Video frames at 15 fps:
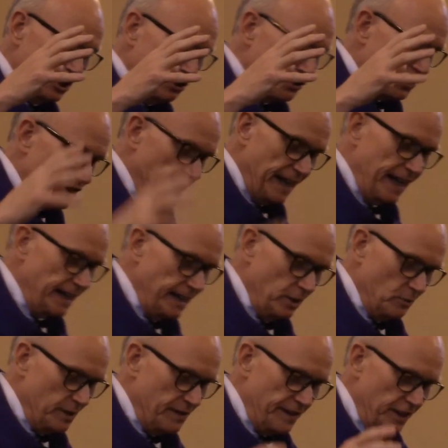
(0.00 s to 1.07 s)
and, you're
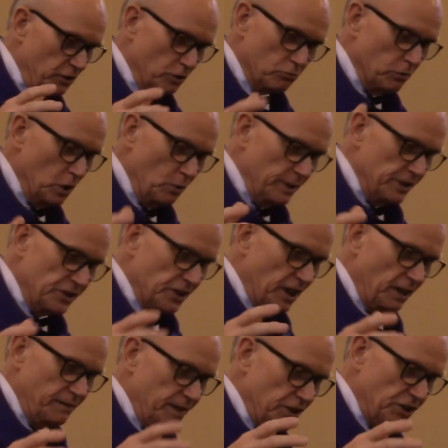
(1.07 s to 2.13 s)
standing within the ruins
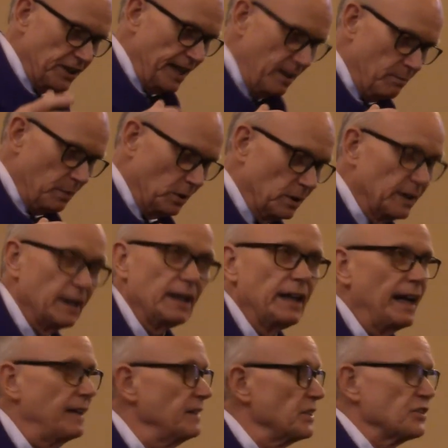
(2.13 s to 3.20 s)
of this temple
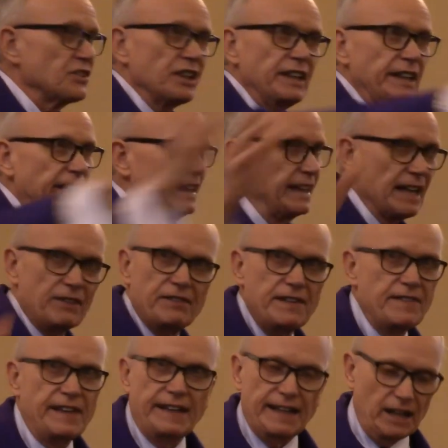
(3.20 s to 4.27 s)
and the city and
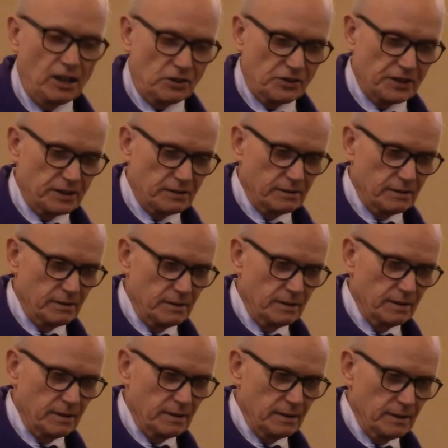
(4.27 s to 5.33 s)
everything else.
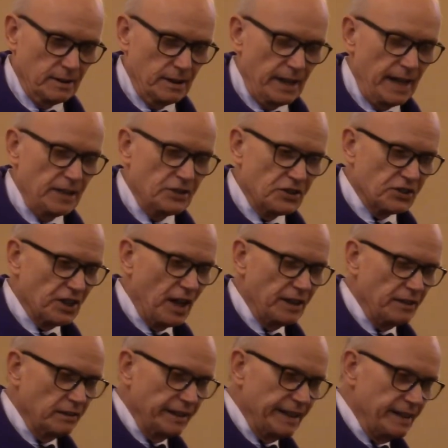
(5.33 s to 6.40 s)
And
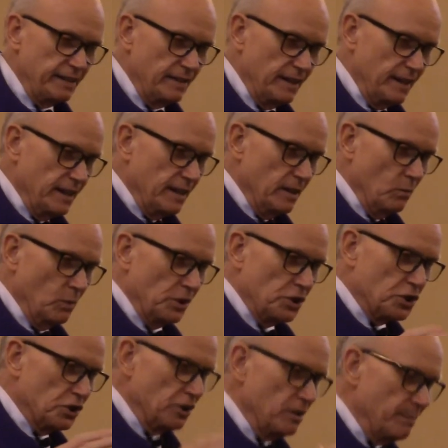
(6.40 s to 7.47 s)
suddenly, what
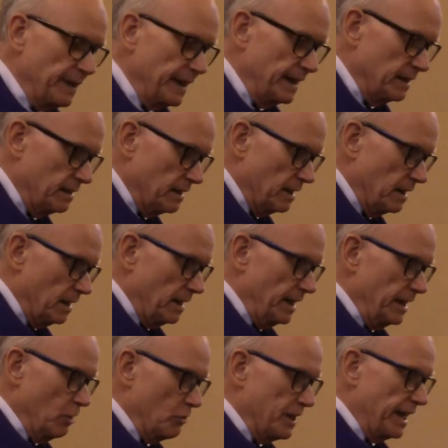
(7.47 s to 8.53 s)
should have been
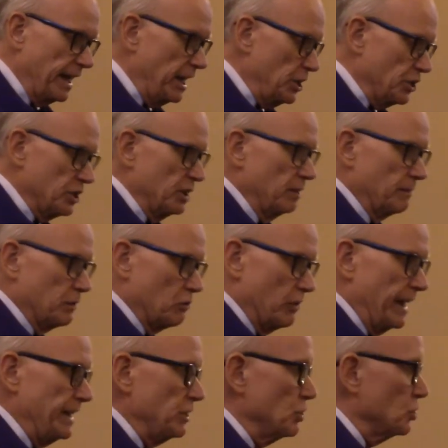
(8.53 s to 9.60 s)
an occasion of
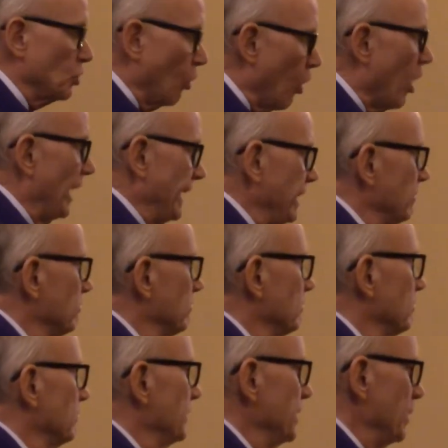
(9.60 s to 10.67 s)
great joy,
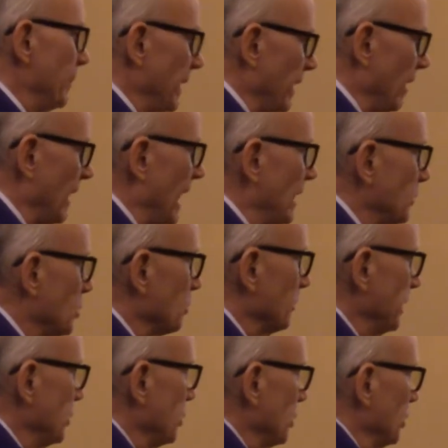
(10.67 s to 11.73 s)
you've been allowed to
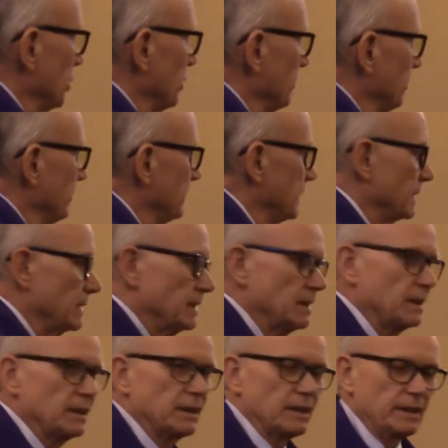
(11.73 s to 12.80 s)
return,
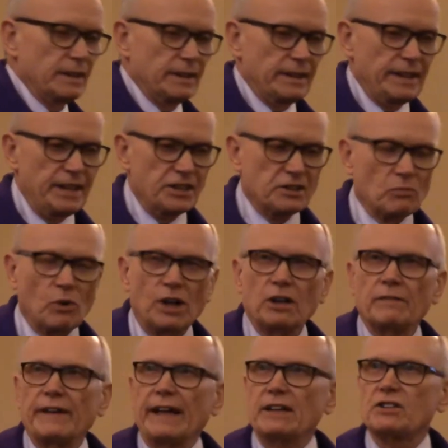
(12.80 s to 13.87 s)
is one
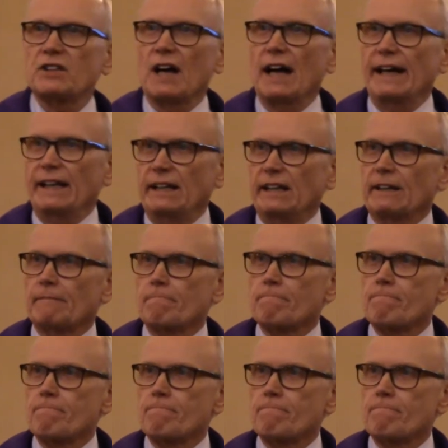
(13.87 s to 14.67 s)
of anxiety.